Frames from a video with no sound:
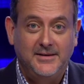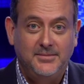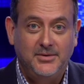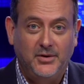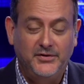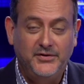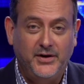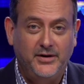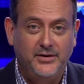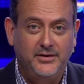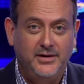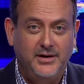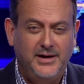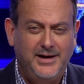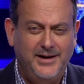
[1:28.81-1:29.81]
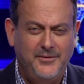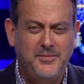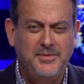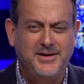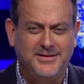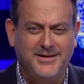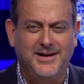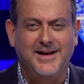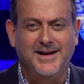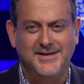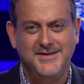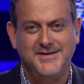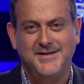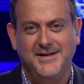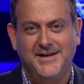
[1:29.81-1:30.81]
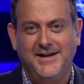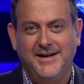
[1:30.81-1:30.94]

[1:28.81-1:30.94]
but also have a bit of class,